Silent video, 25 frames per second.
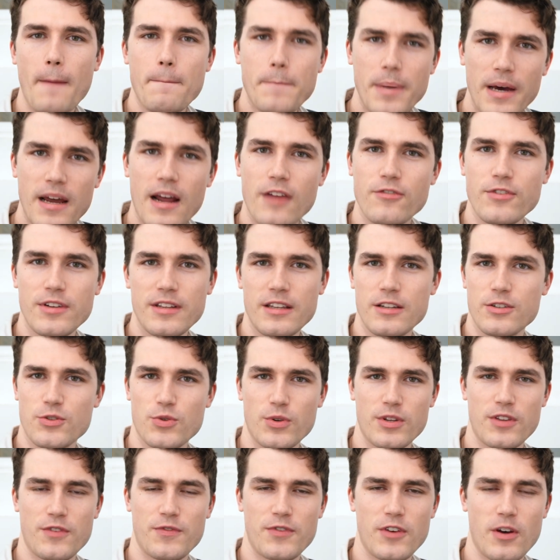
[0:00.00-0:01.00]
But I really
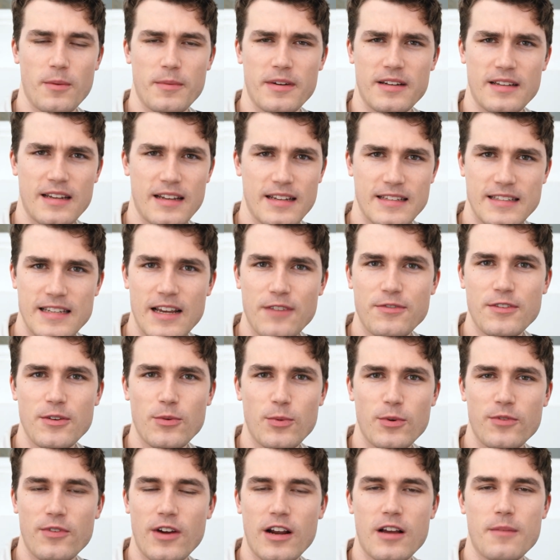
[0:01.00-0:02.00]
enjoyed the film, and I
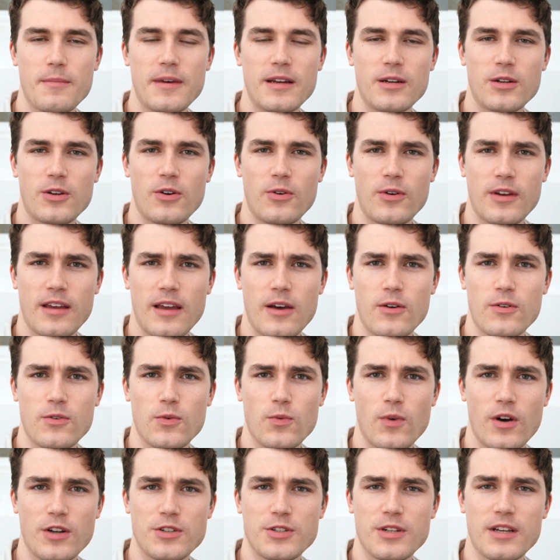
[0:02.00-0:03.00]
definitely would recommend going out
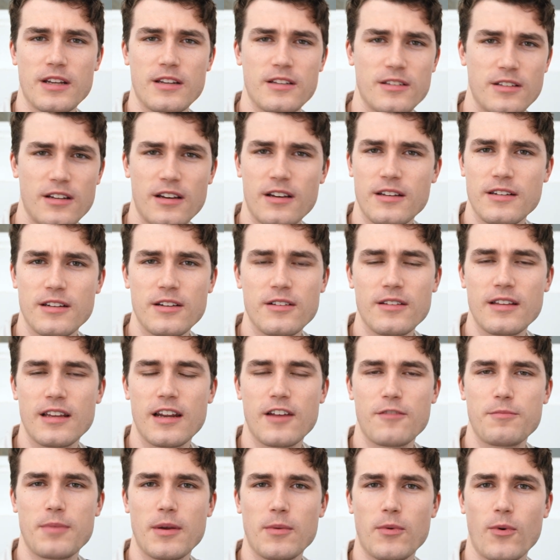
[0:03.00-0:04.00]
and watching it. Not nearly
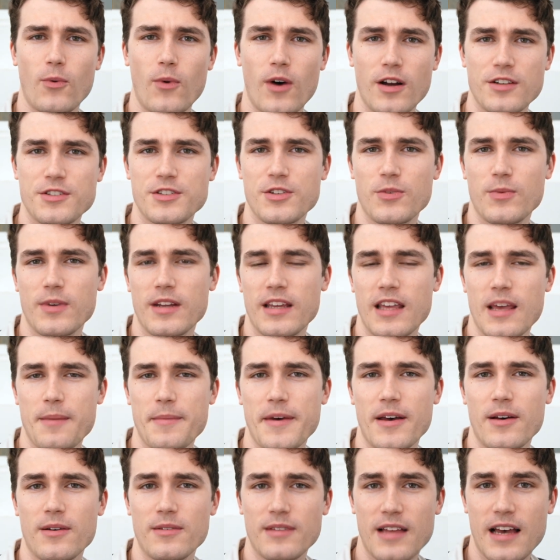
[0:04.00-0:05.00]
enough people watched it when it came
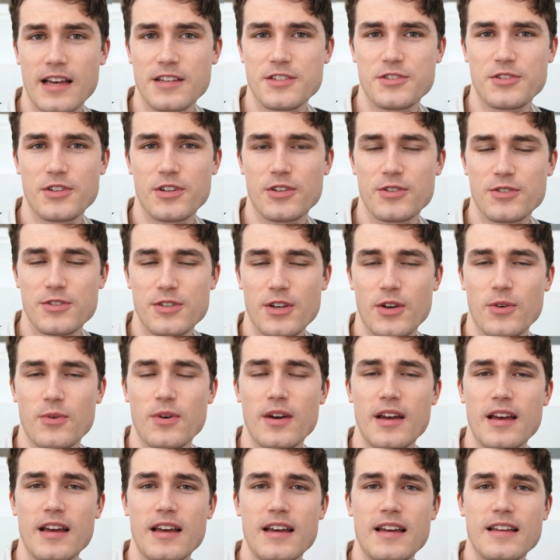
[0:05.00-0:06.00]
out last year.
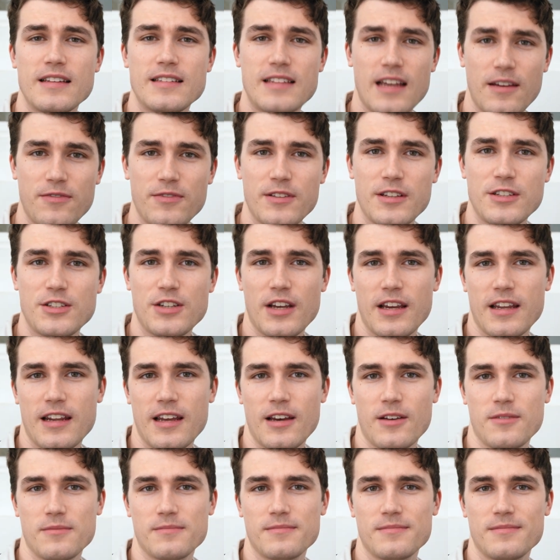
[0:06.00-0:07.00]
So definitely check it
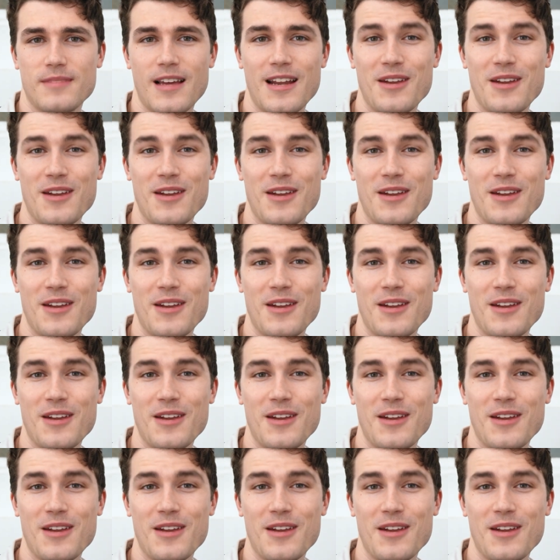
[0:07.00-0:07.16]
out.